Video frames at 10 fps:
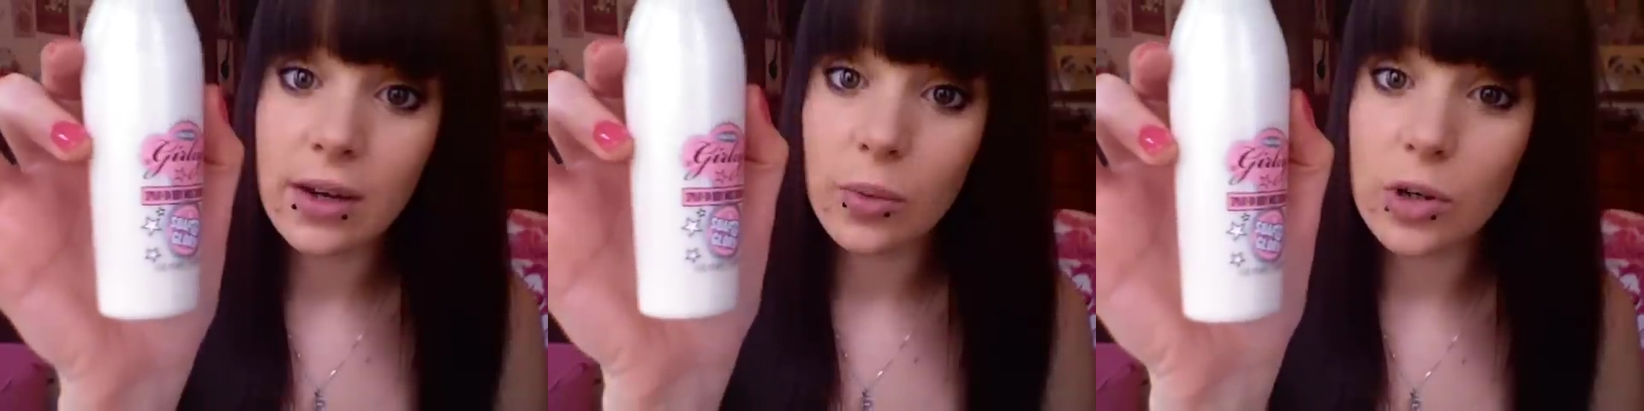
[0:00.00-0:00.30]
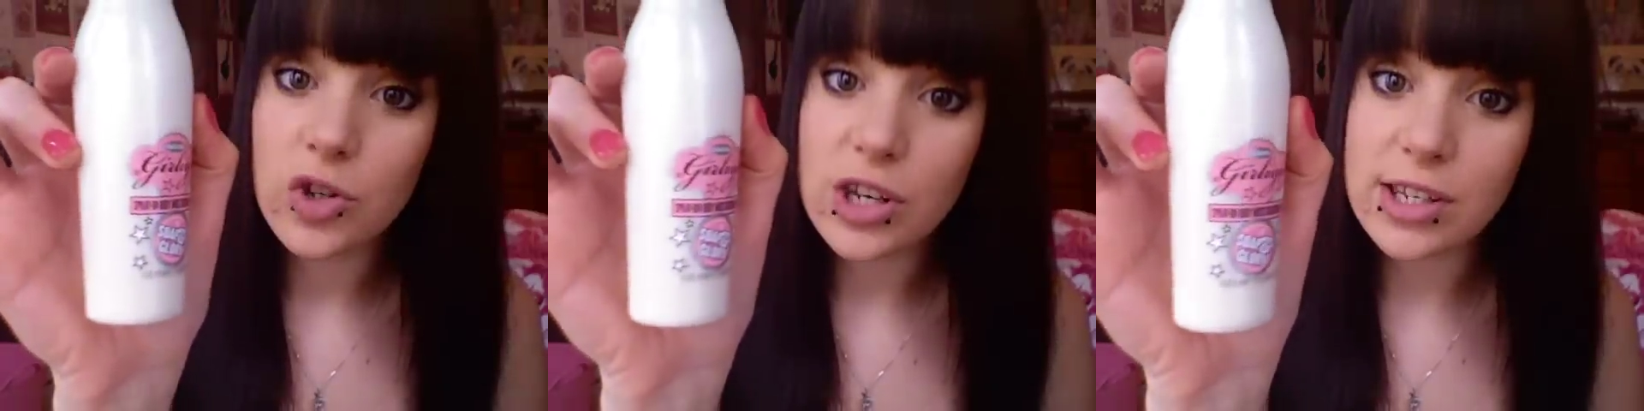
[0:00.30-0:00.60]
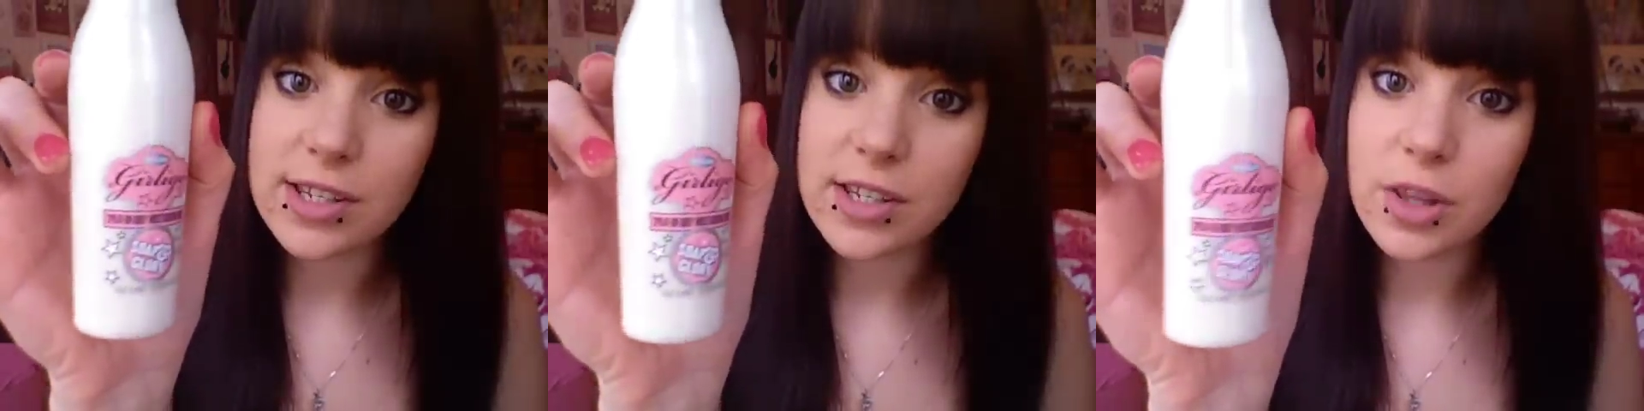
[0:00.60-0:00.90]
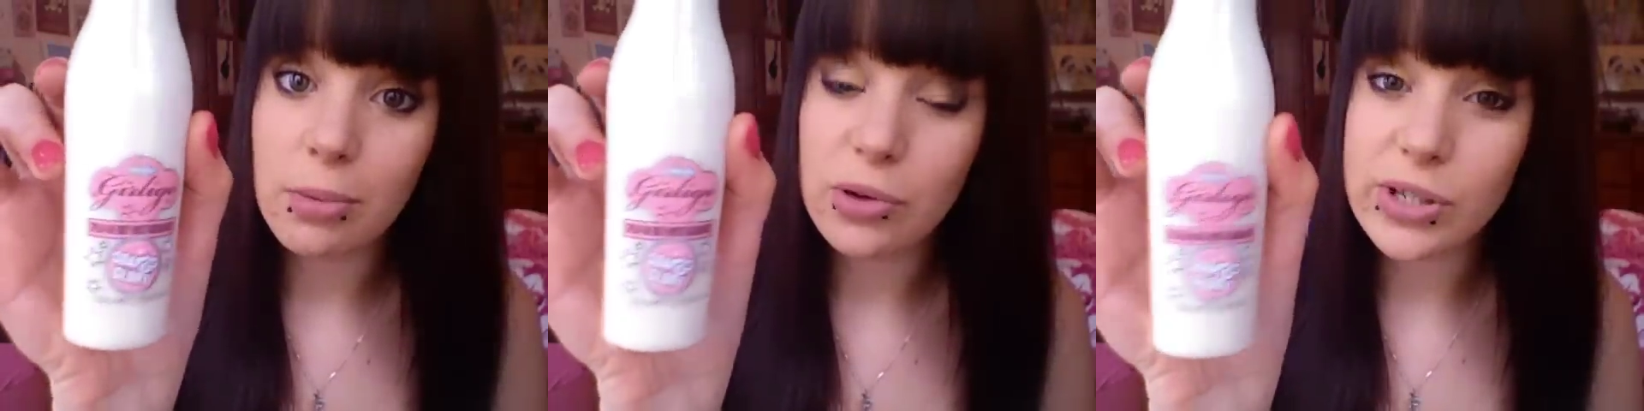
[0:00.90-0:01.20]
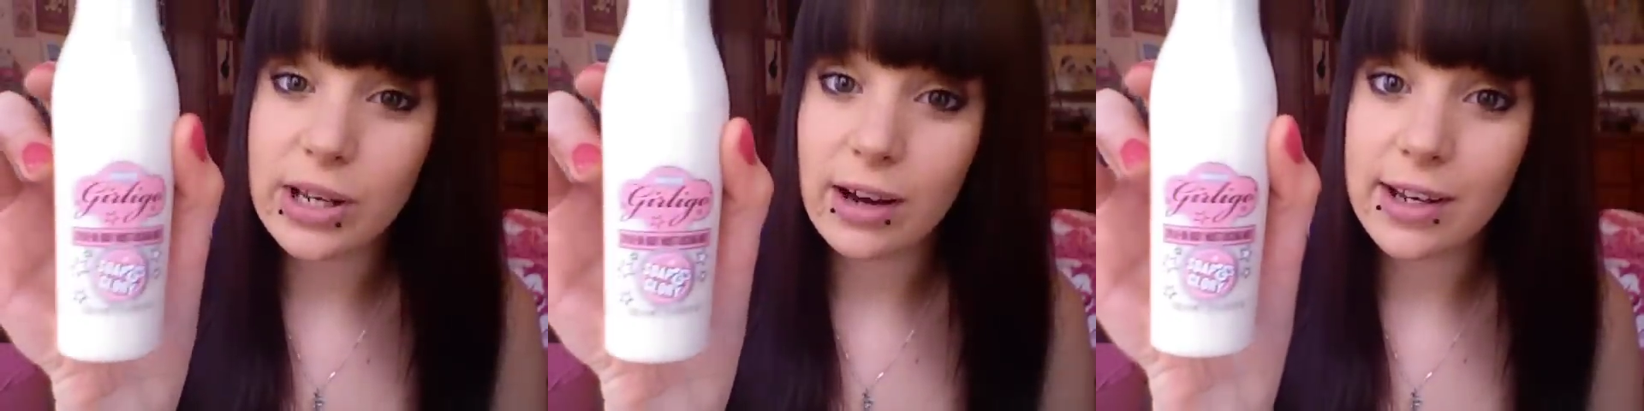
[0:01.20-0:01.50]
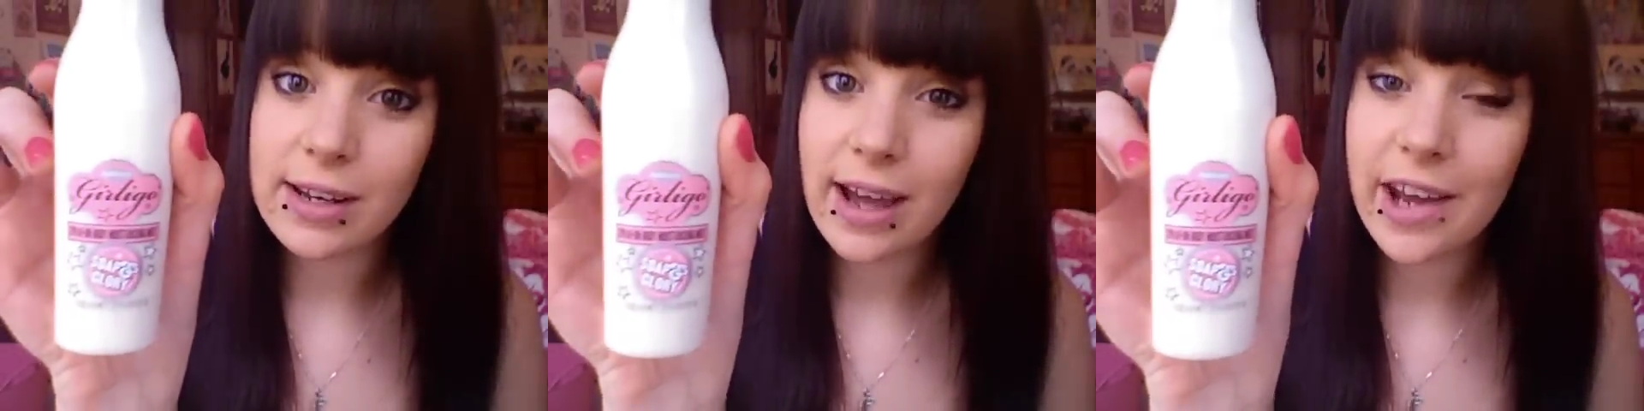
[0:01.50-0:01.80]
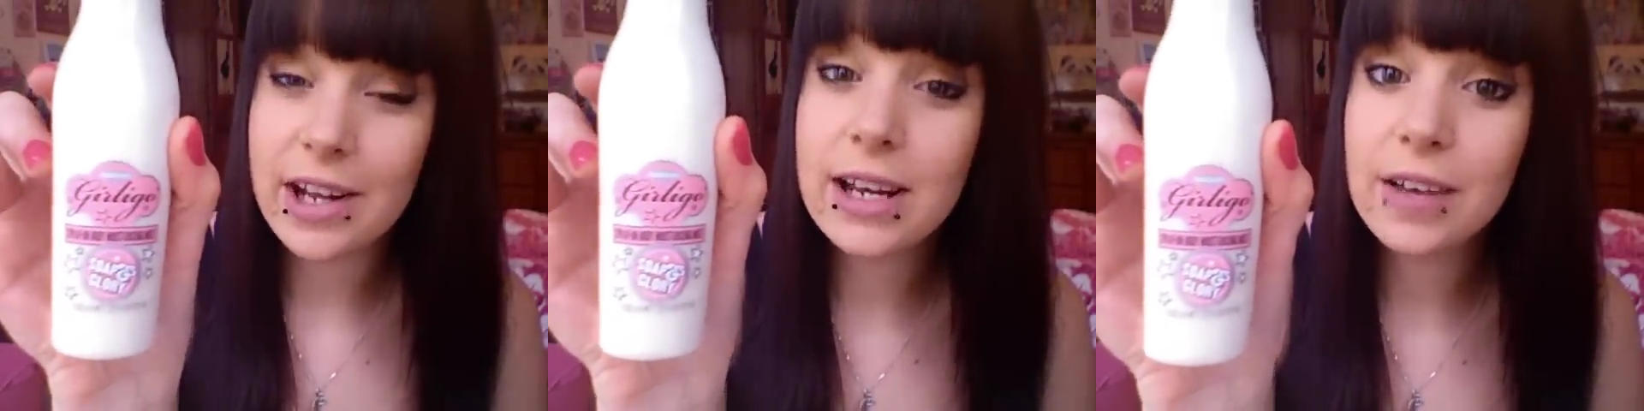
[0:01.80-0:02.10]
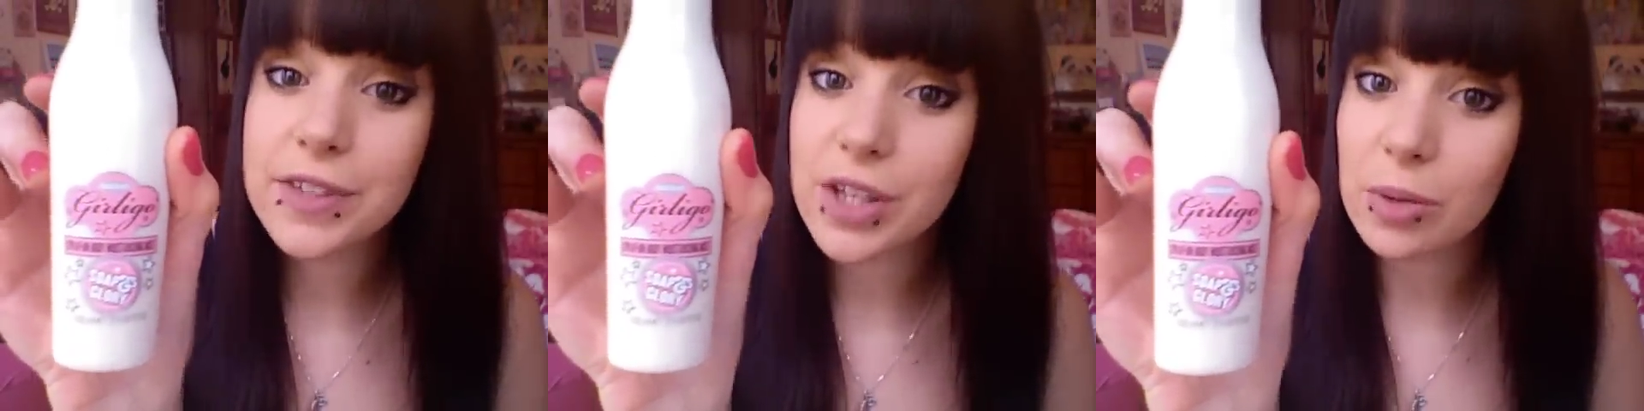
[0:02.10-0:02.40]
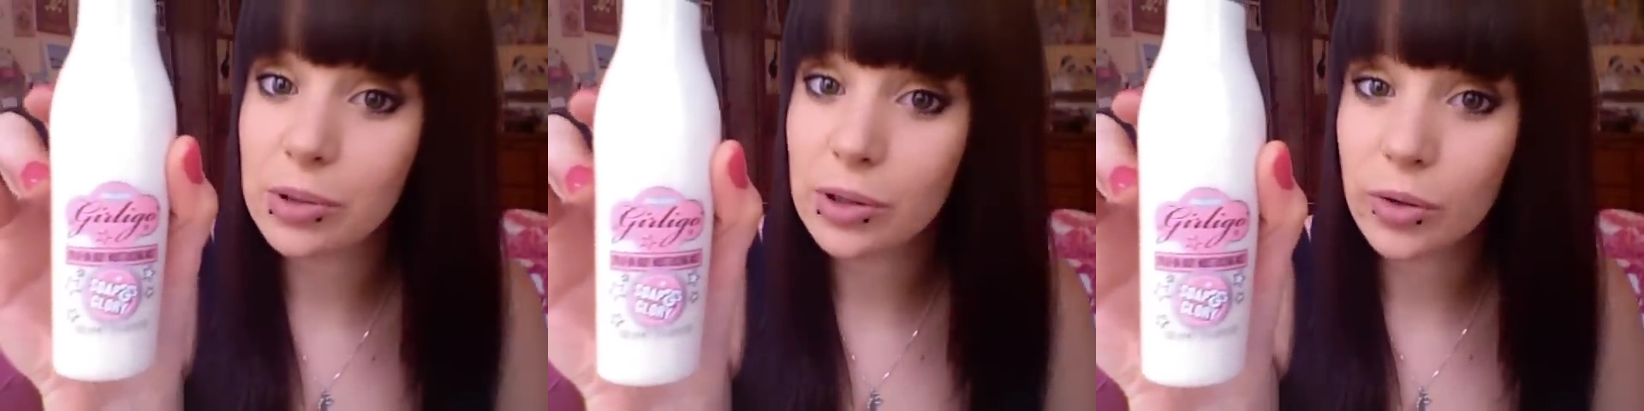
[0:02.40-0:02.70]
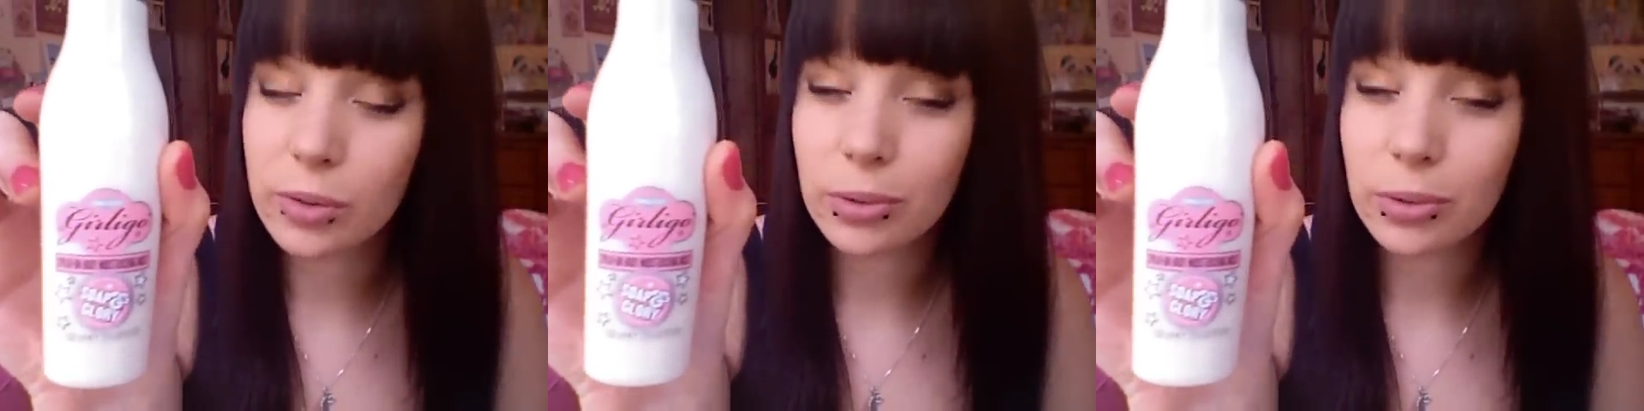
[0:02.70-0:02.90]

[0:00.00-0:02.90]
which is the Boots line, and I love Soap and Glory